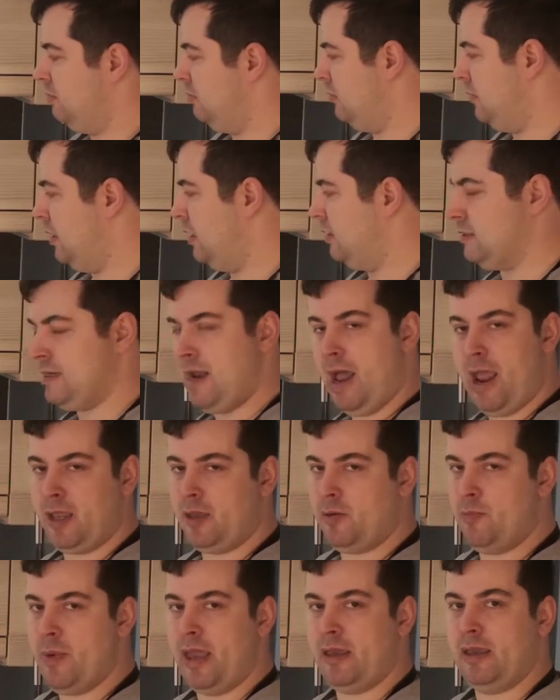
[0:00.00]
It's
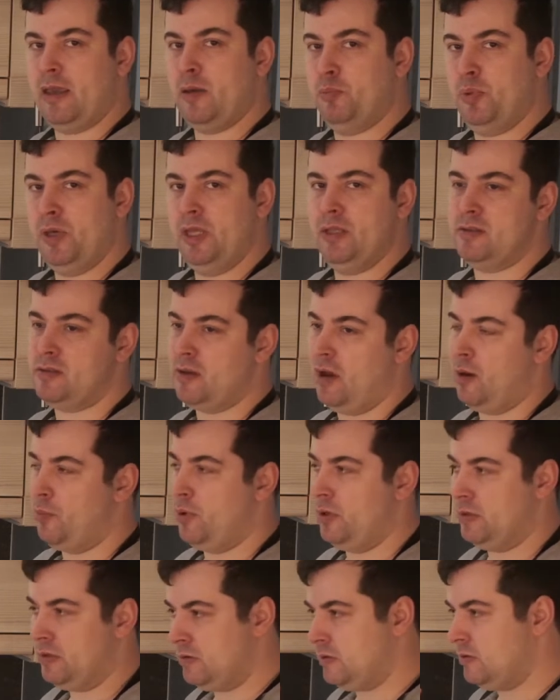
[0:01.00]
like making pizza,
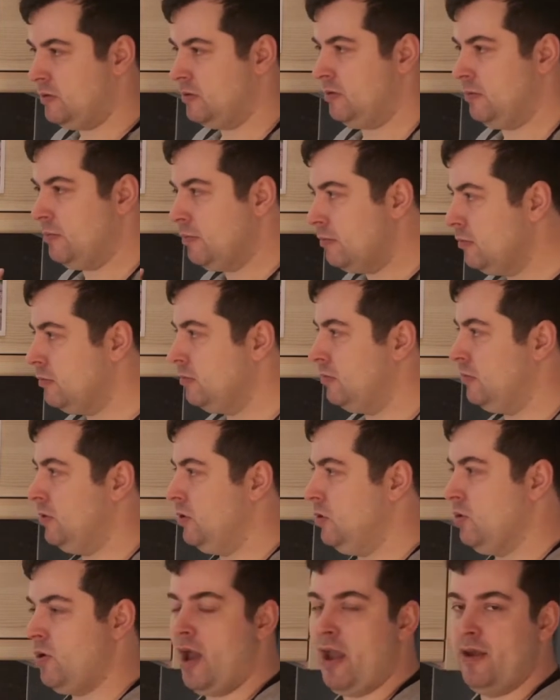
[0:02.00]
but
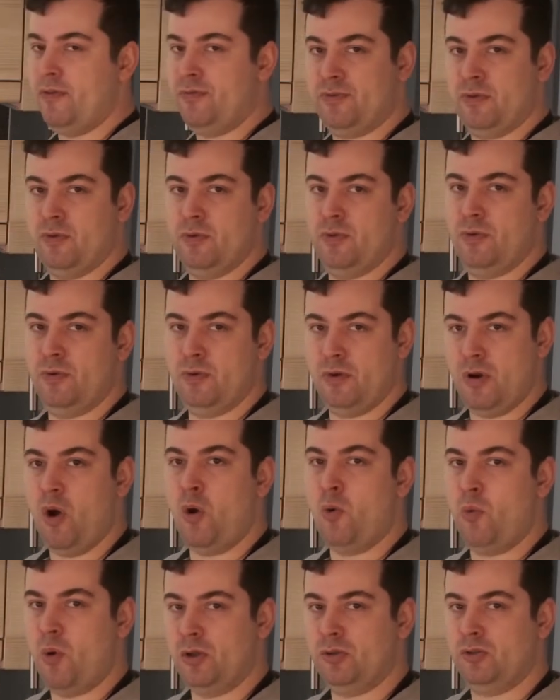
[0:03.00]
you have to
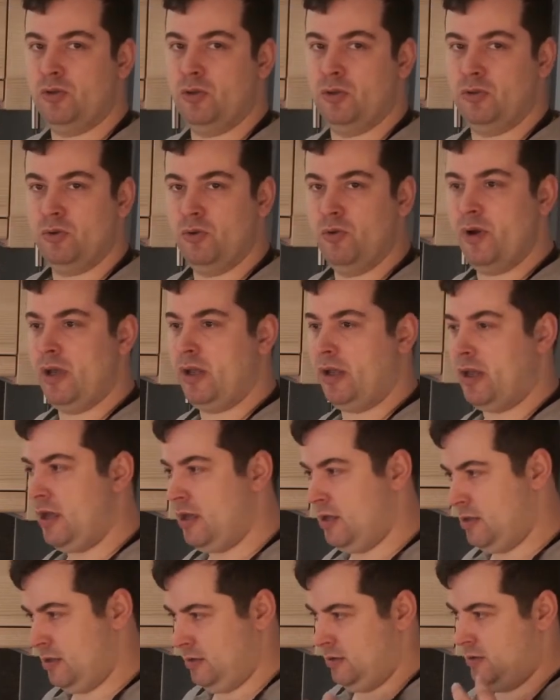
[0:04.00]
know what you're doing,
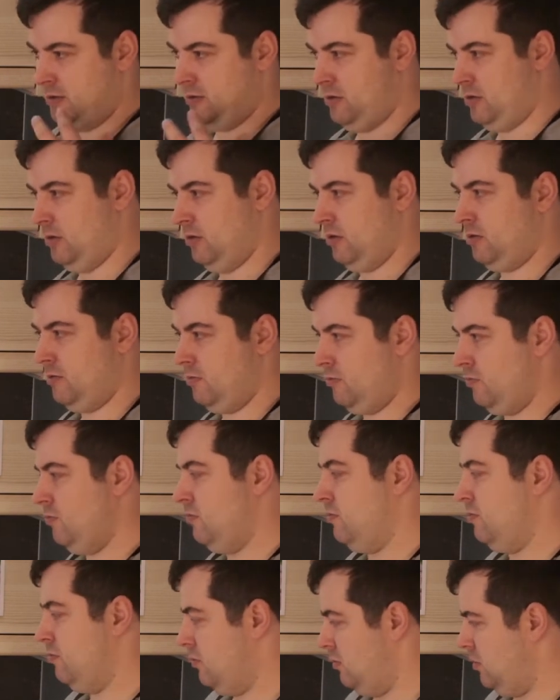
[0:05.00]
and
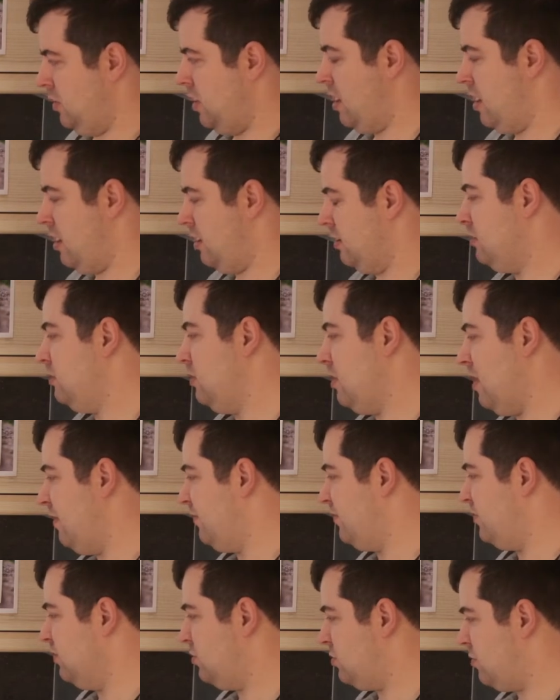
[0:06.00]
yeah, you
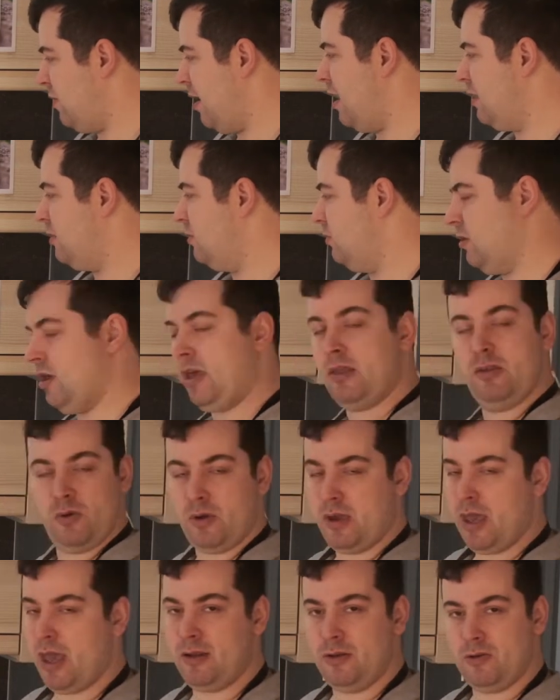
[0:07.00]
have to try. You
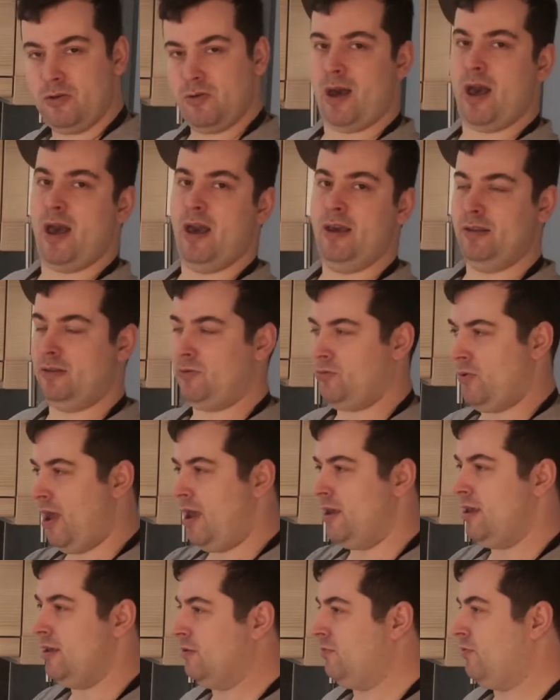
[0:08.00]
can try it,
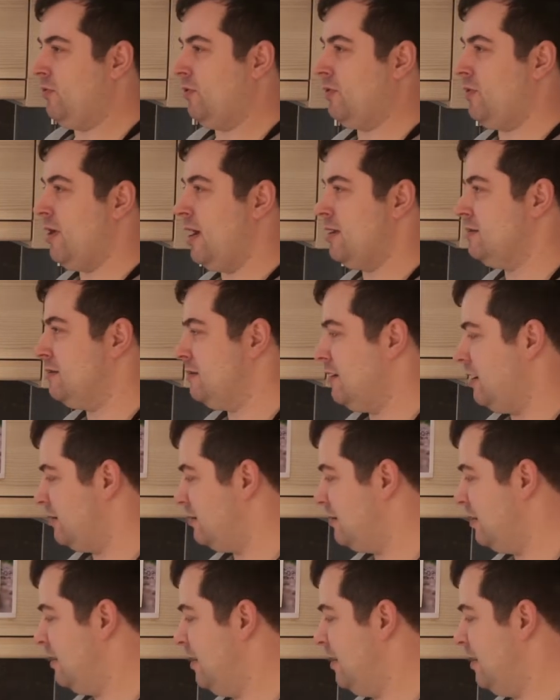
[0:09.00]
for Christ's sake,